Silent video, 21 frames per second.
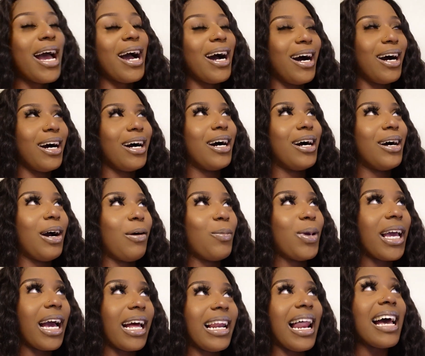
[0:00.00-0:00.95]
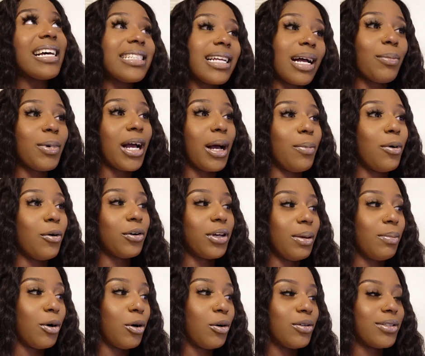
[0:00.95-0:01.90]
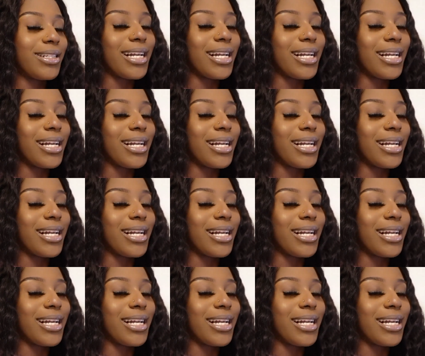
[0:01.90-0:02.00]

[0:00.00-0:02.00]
Last time we got poke bowls.